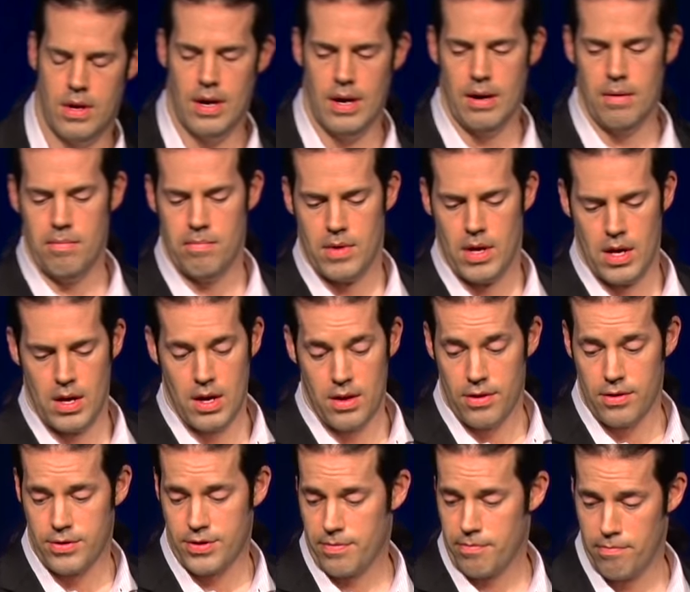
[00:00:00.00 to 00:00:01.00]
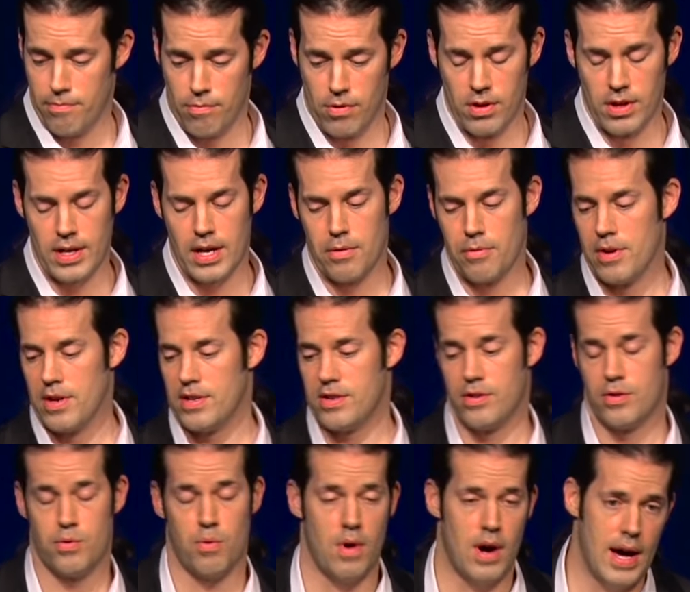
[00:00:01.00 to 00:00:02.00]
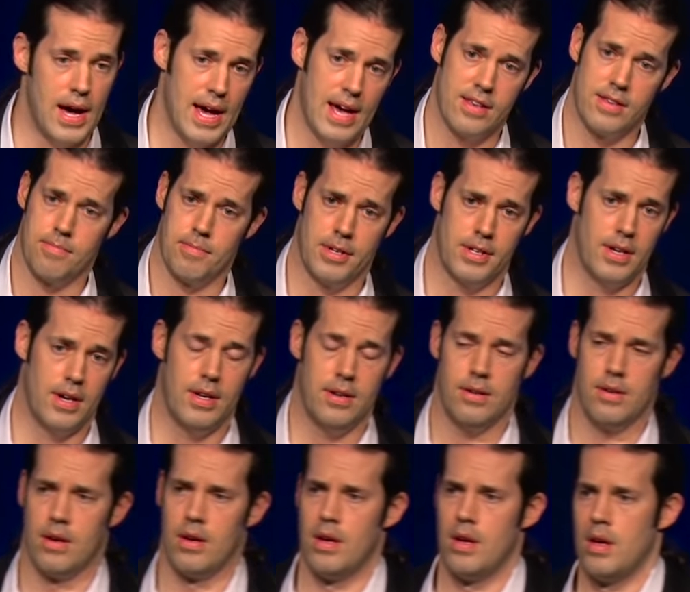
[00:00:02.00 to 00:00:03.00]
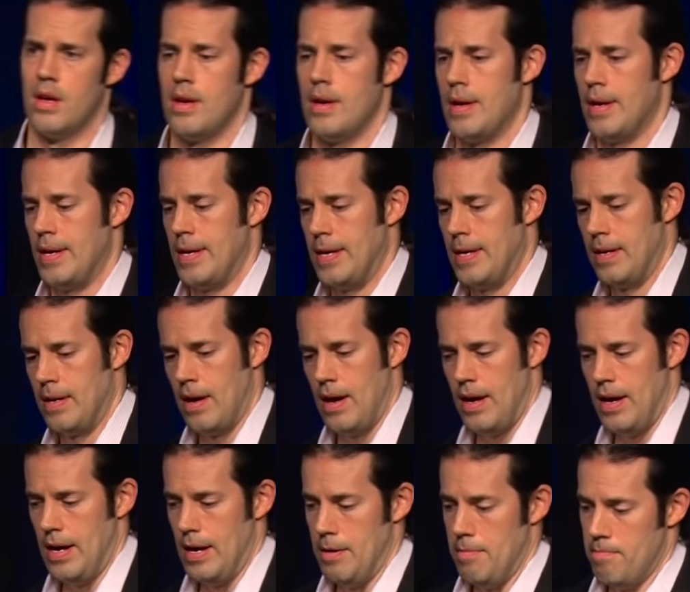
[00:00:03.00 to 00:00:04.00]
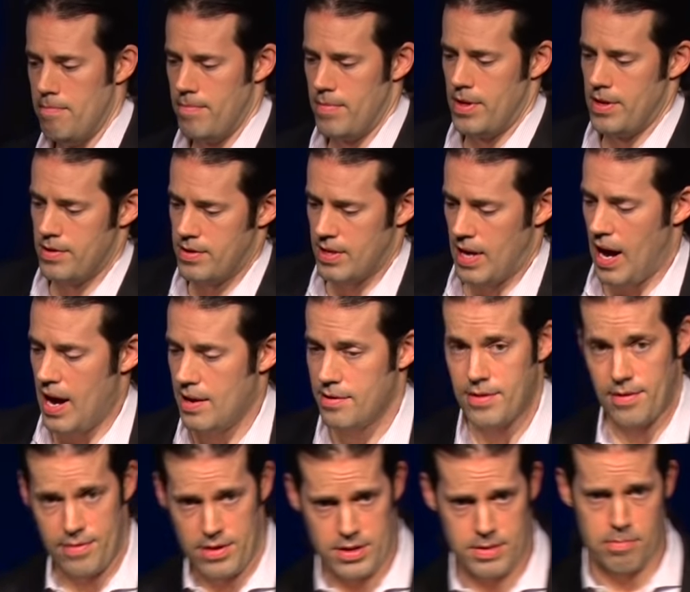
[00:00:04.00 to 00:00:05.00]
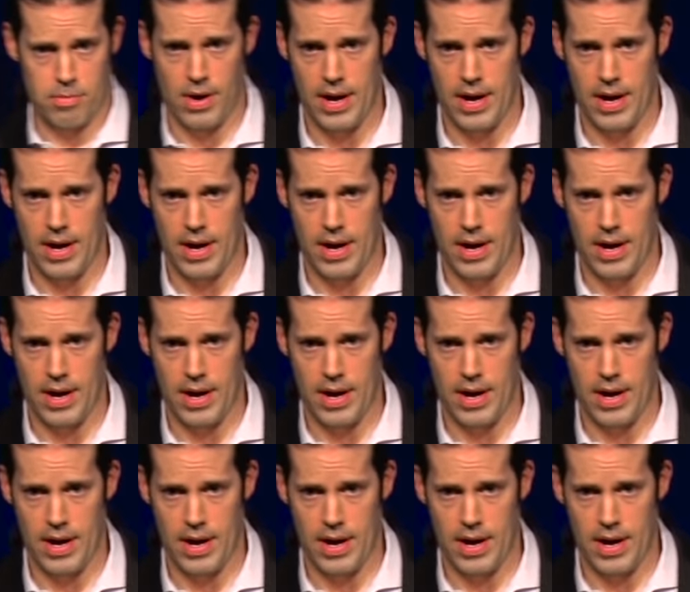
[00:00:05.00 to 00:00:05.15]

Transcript: Um, there's some really good reasons why it hasn't been done. Um, the size of this